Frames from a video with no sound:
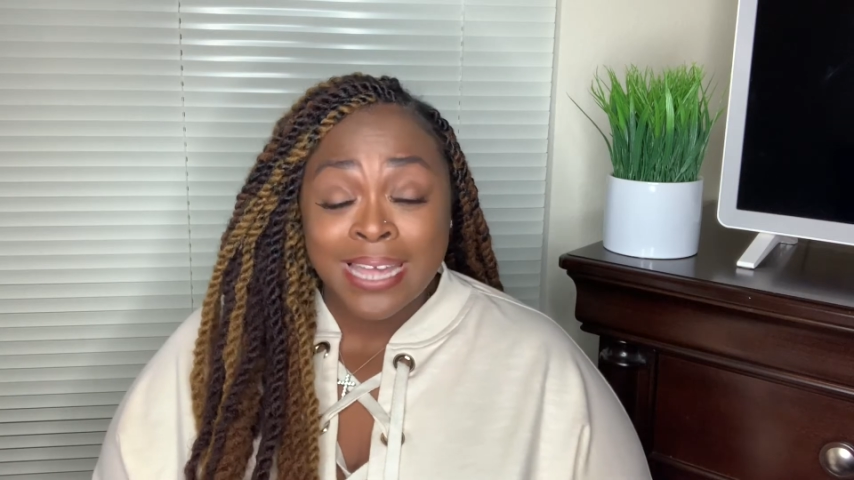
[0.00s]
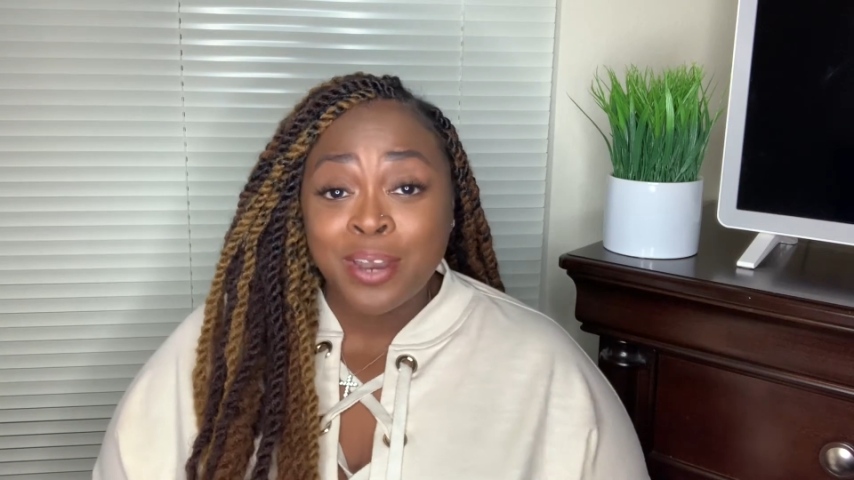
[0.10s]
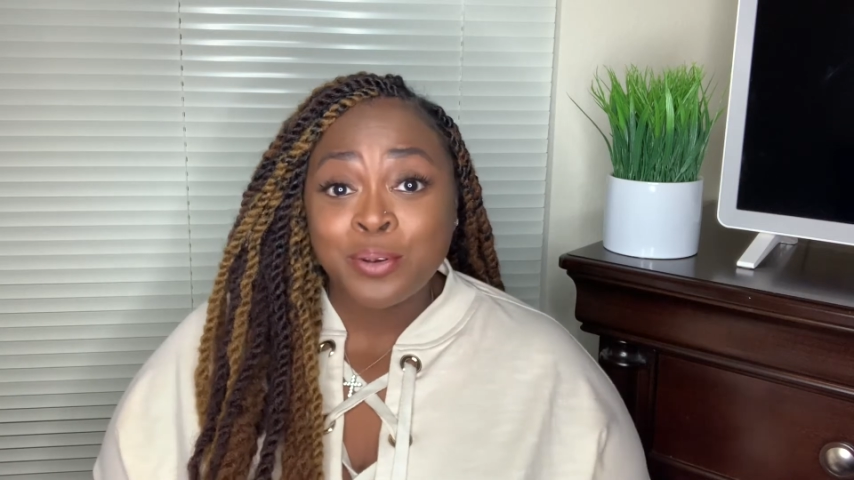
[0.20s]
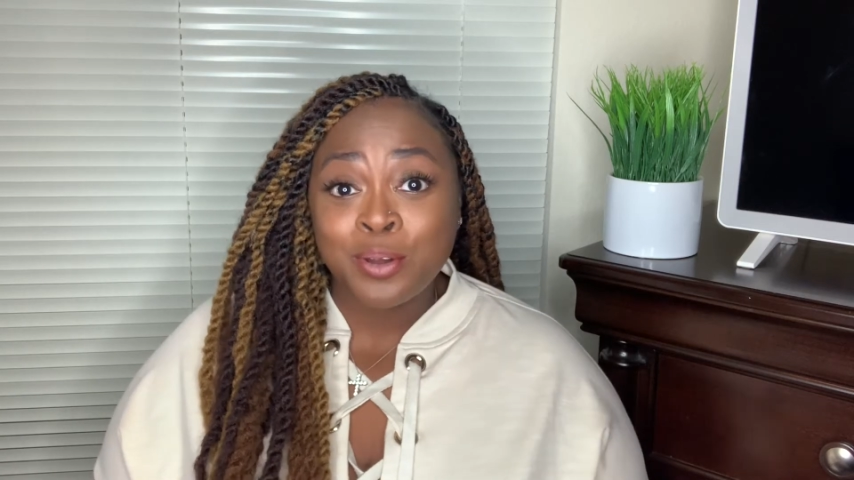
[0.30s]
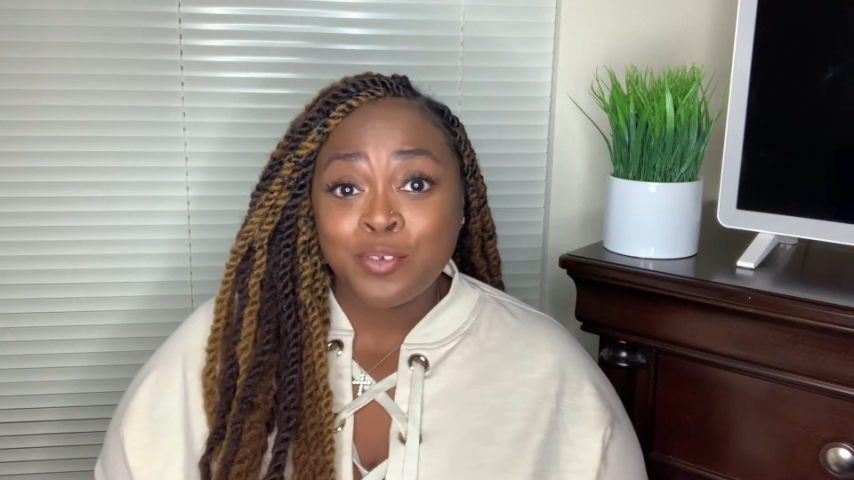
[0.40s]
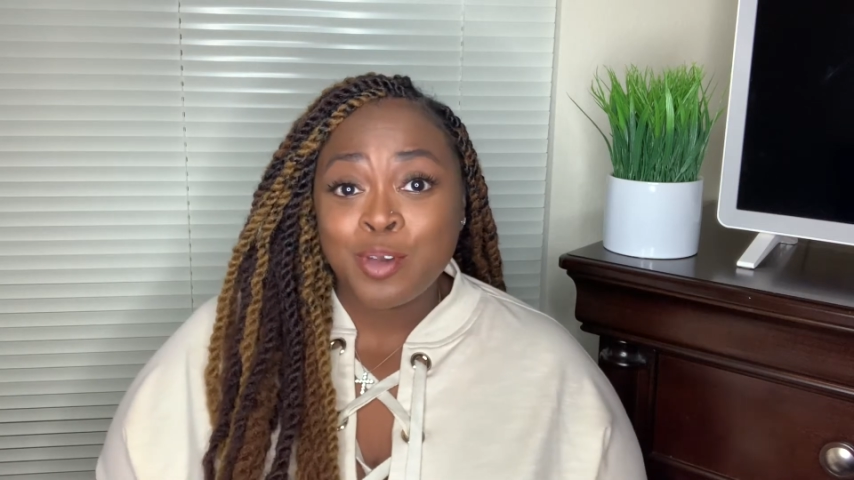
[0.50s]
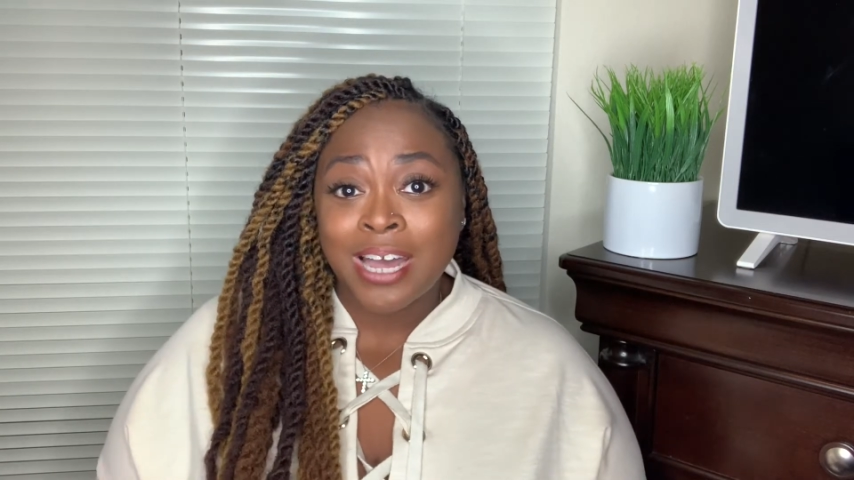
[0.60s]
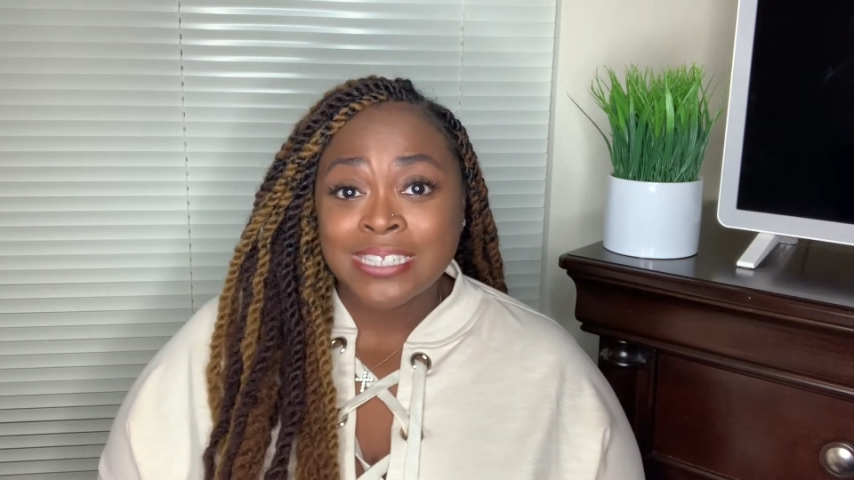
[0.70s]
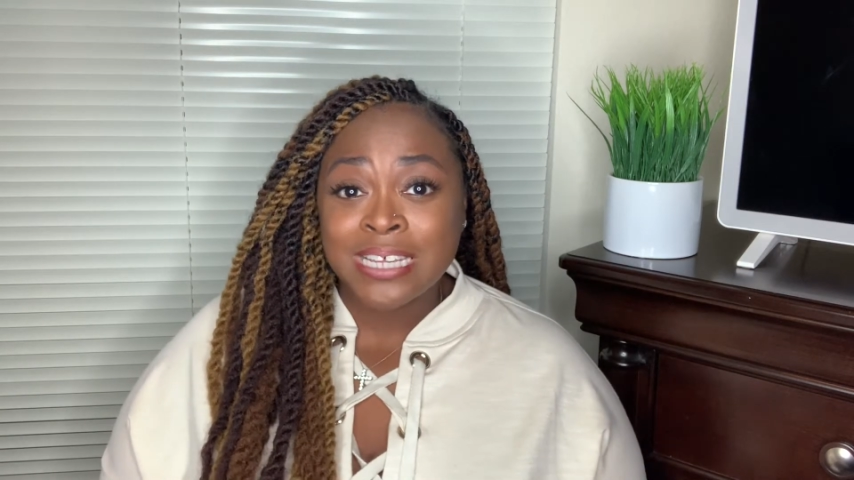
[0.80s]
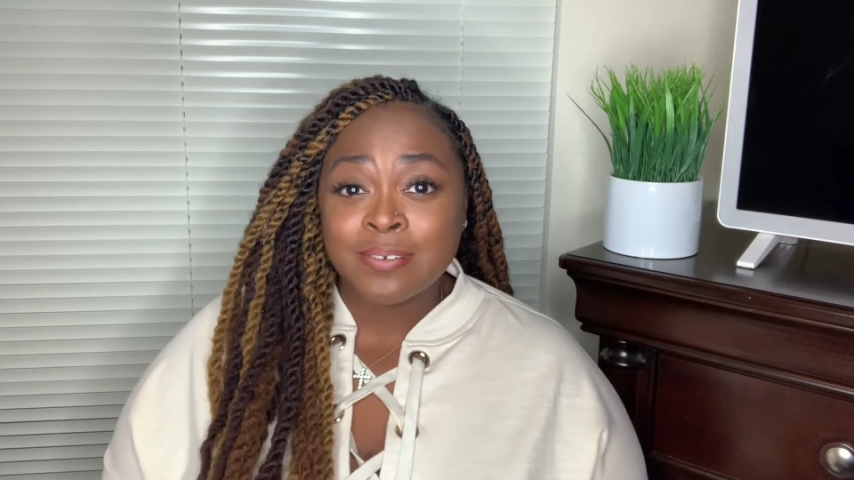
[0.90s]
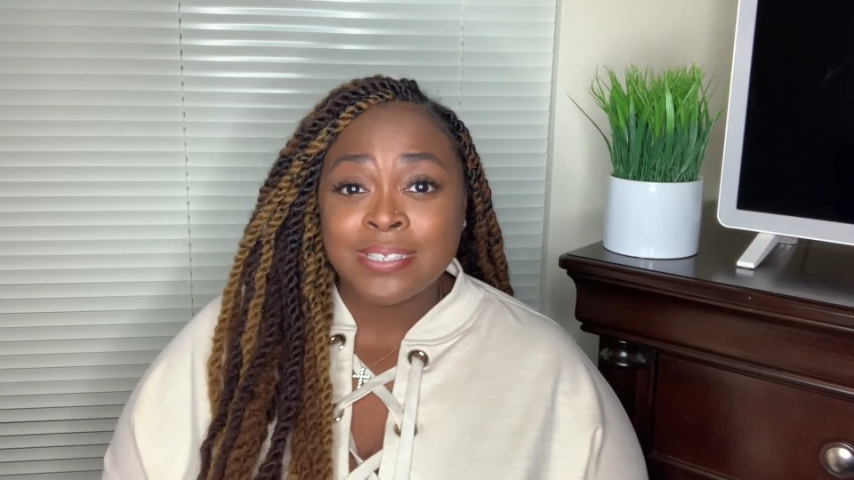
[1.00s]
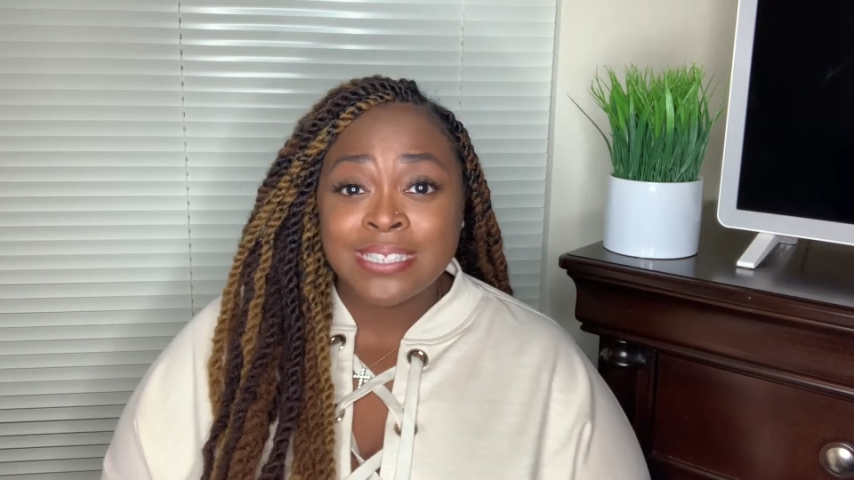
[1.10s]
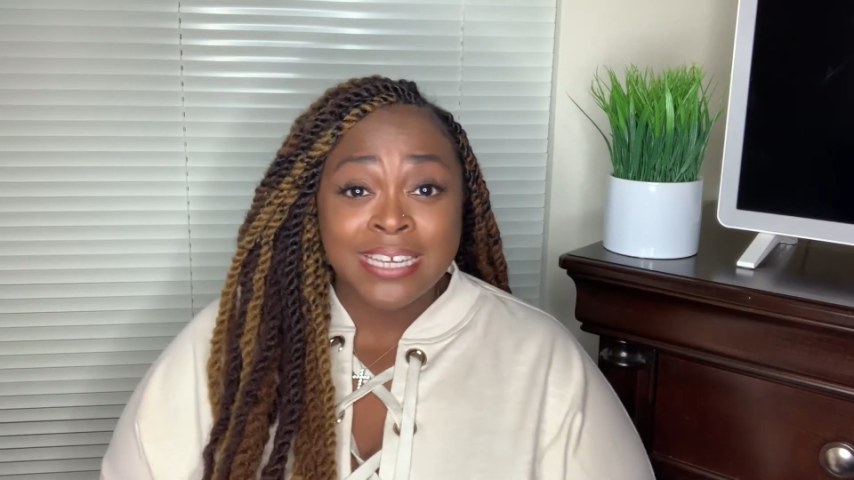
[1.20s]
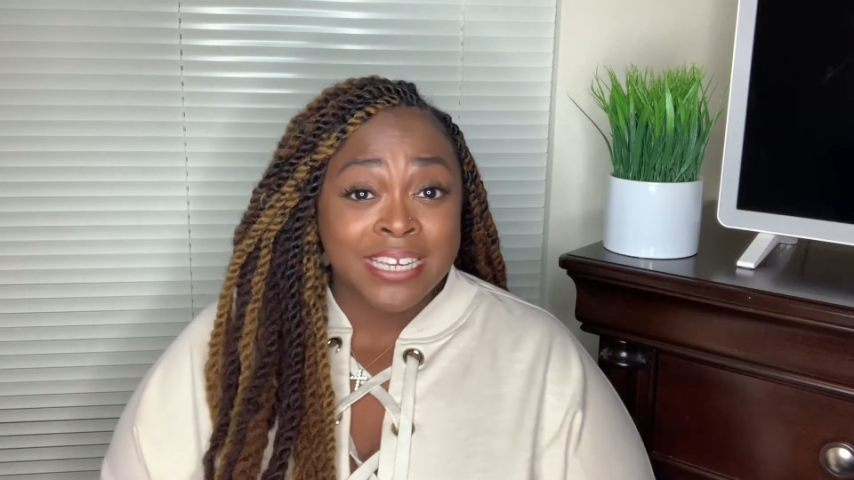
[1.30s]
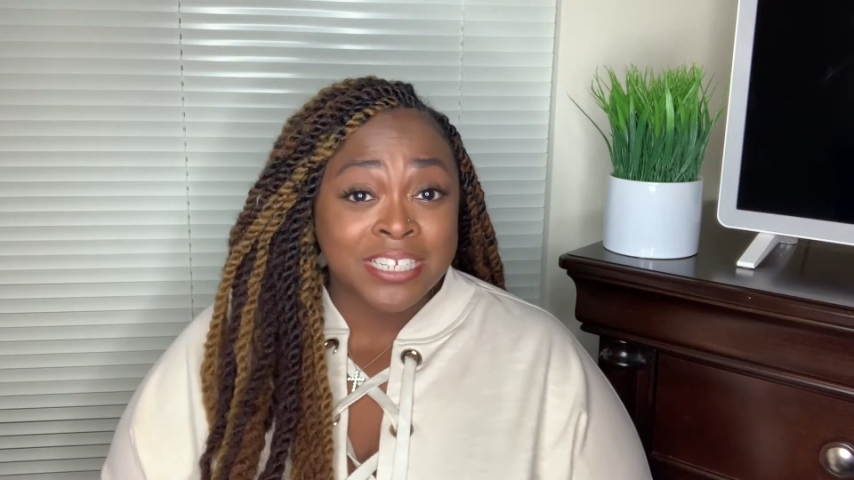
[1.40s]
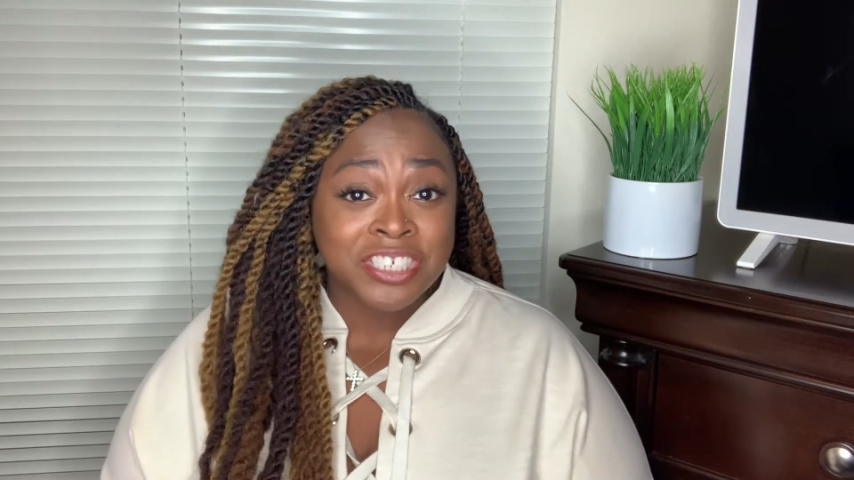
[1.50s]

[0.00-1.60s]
I don't know if you guys have seen